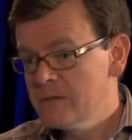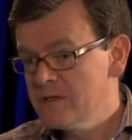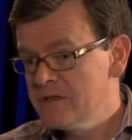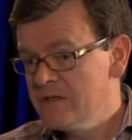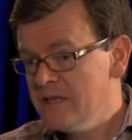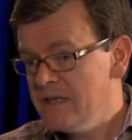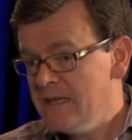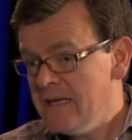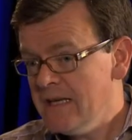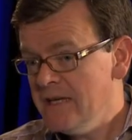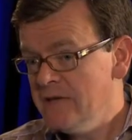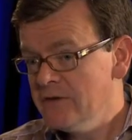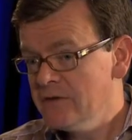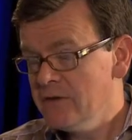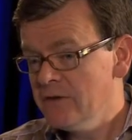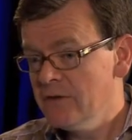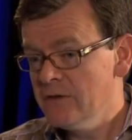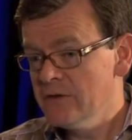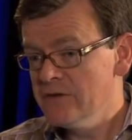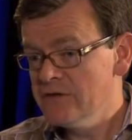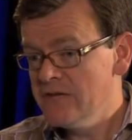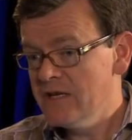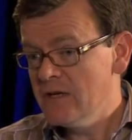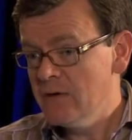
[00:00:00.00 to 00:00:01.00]
CE
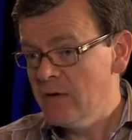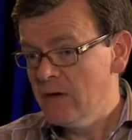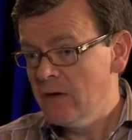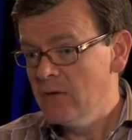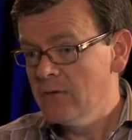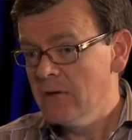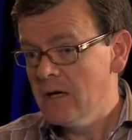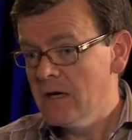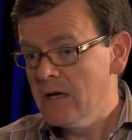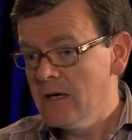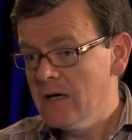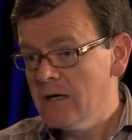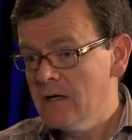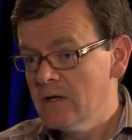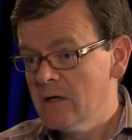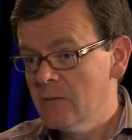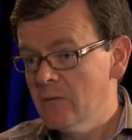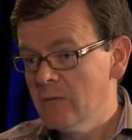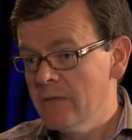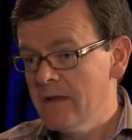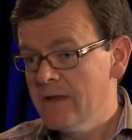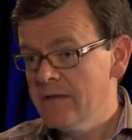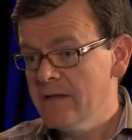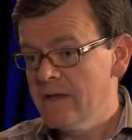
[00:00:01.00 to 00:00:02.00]

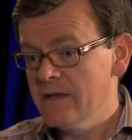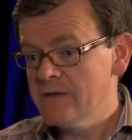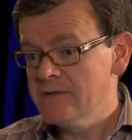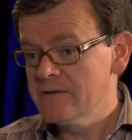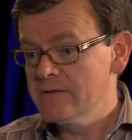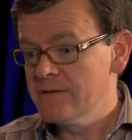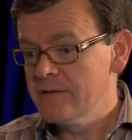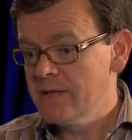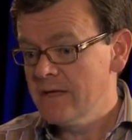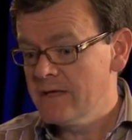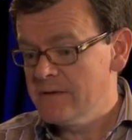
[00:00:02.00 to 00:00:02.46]
2.0